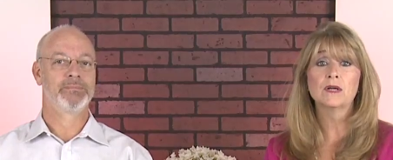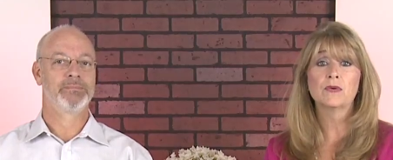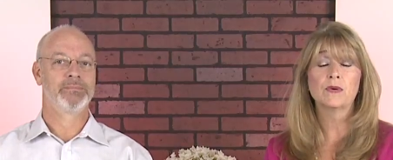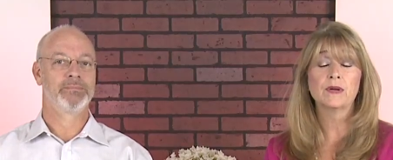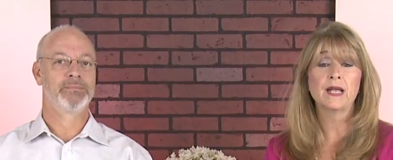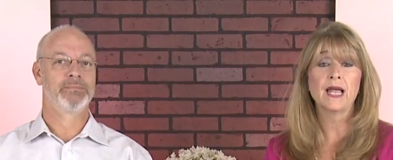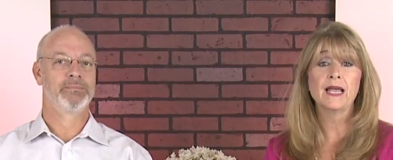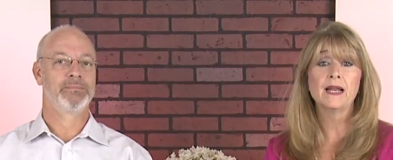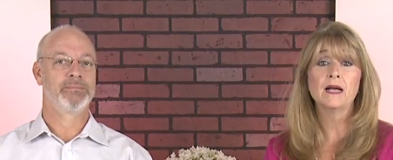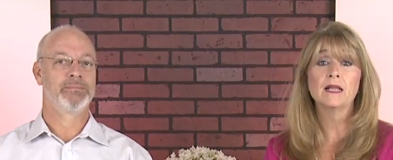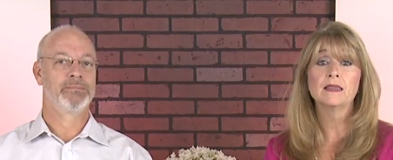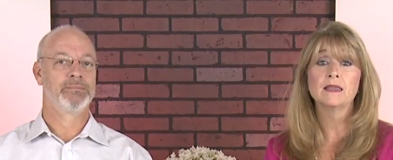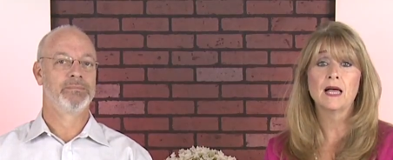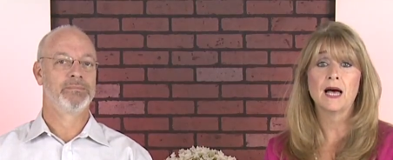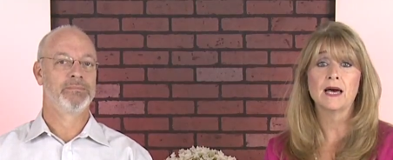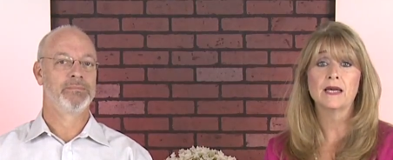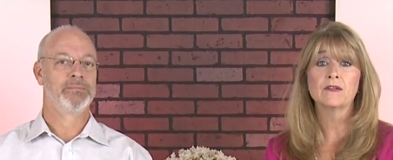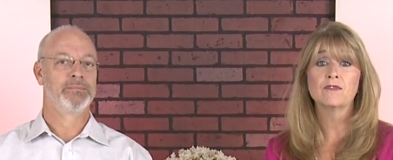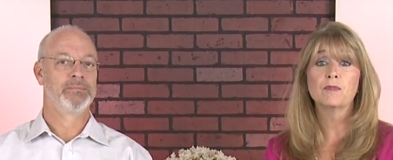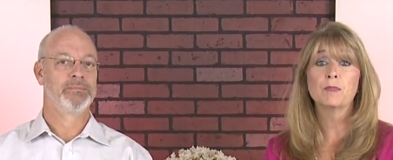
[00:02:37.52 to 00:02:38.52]
Speaker 1: create a lot
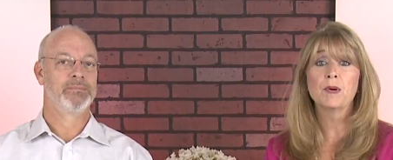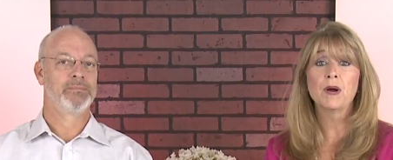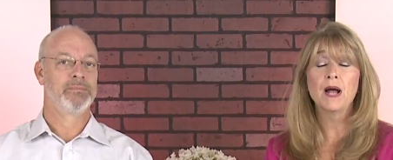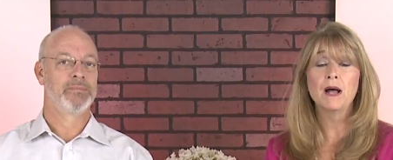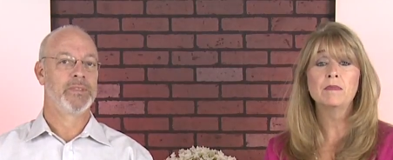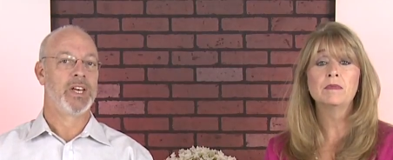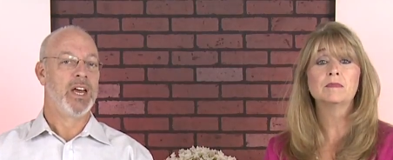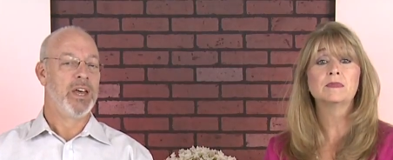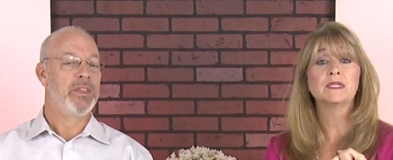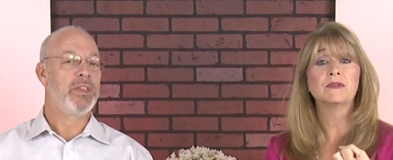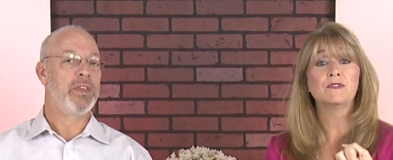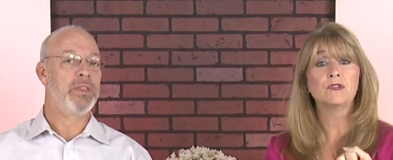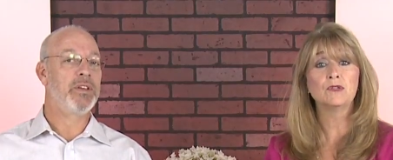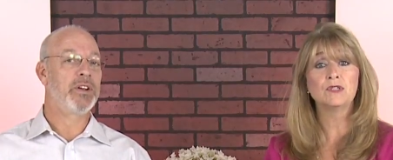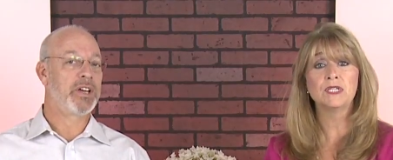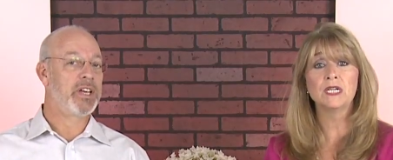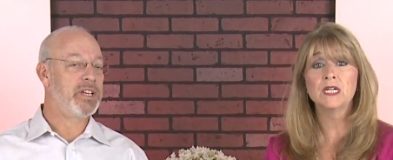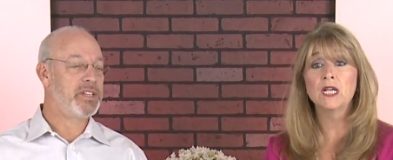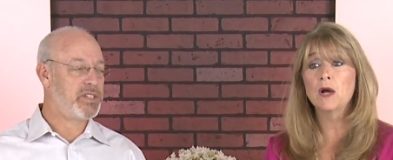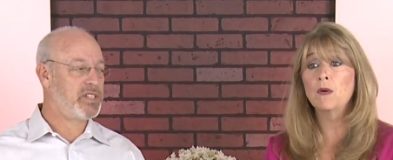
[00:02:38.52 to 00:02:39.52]
of problems. If they're, you
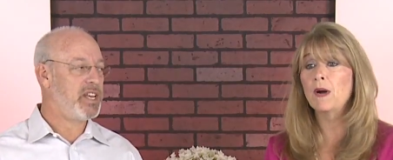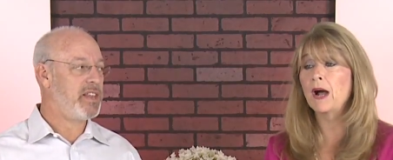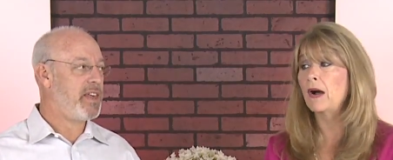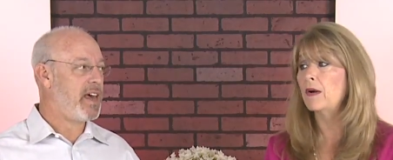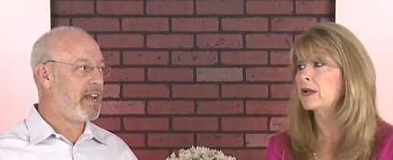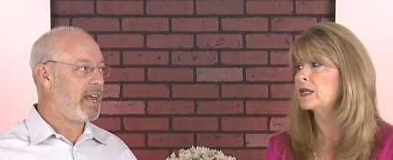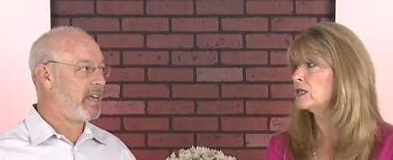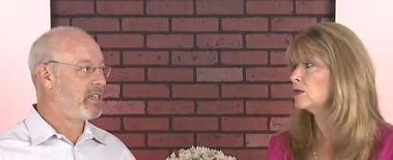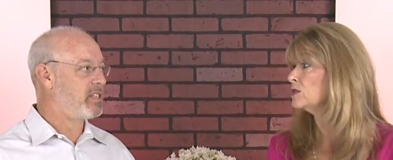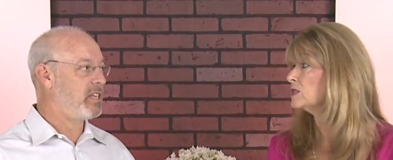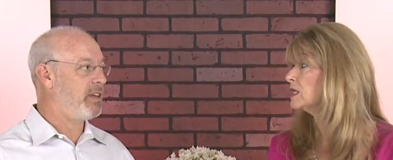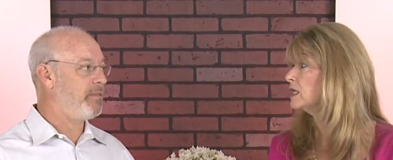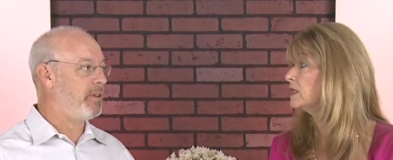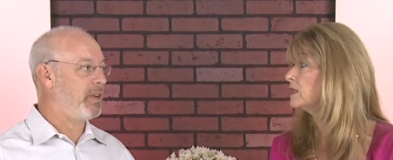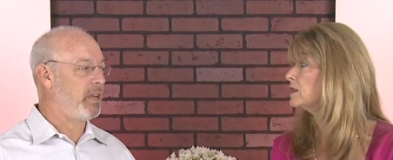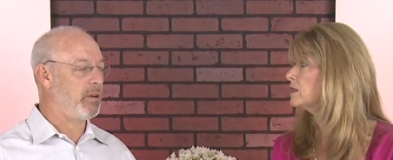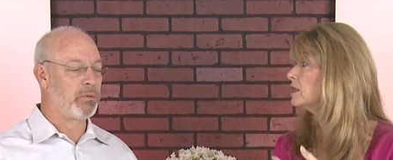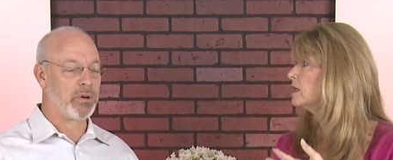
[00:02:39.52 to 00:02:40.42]
did go out and use activity it,